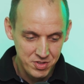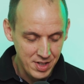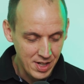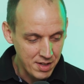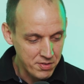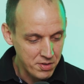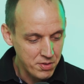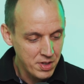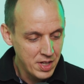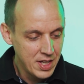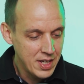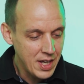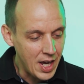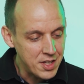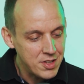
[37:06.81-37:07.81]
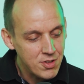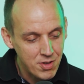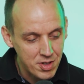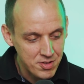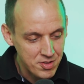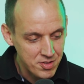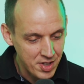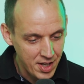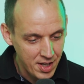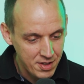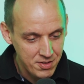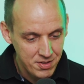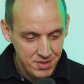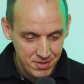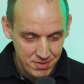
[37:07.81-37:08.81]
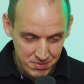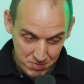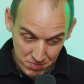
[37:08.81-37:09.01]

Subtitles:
C-level, I need to understand,